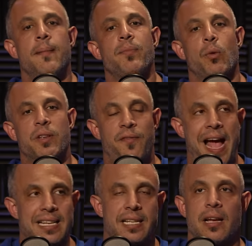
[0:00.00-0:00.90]
yeah. was
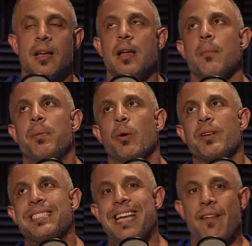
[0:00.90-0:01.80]
fasting, but it
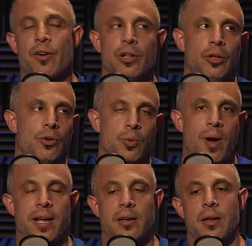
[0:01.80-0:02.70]
was never to lose
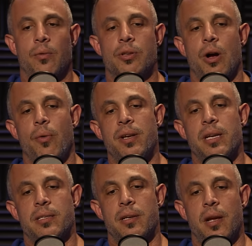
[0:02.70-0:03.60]
weight. It was always
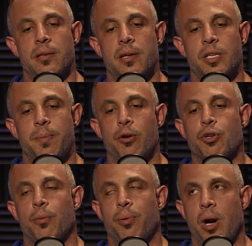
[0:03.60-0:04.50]
as a as a
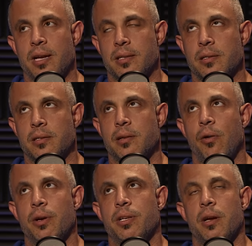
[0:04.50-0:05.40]
spiritual process. It was
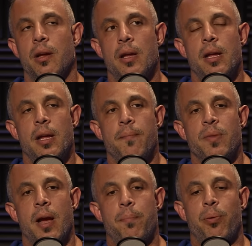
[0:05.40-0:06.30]
always a
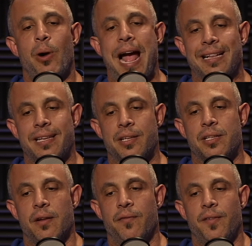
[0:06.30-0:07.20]
disconnect, a practice
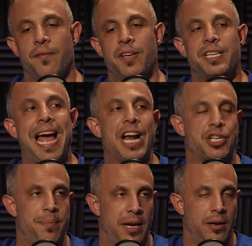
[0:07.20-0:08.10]
of of
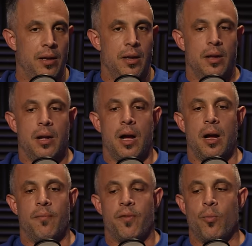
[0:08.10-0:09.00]
detachment
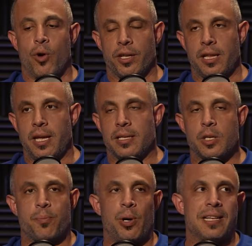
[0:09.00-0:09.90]
um, from worldly things.
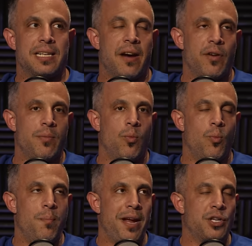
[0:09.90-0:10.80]
It's present in every
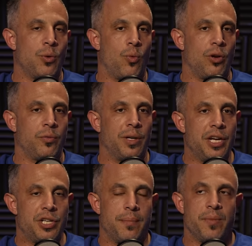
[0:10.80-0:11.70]
major world
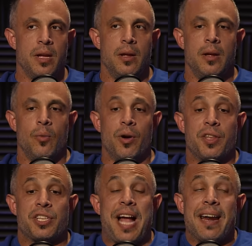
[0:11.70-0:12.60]
religion one of
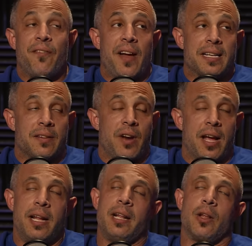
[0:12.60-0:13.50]
the side effects of not
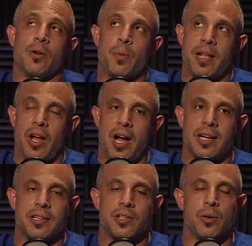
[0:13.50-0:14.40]
eating though is weight
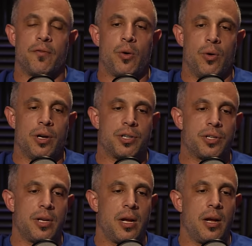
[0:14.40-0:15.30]
loss. So of
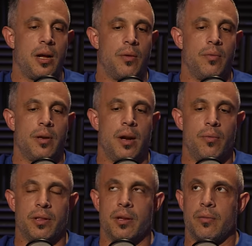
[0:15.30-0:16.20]
course, uh, you know,
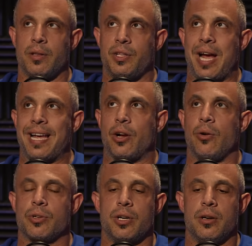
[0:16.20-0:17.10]
with the with diet
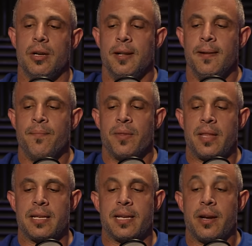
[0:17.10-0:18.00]
culture,
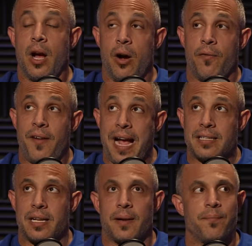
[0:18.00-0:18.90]
they said, "Oh,
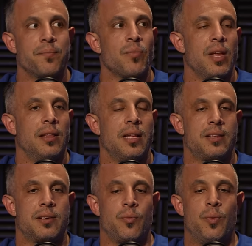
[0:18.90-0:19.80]
fasting.
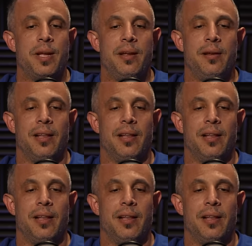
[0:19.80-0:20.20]
Let's re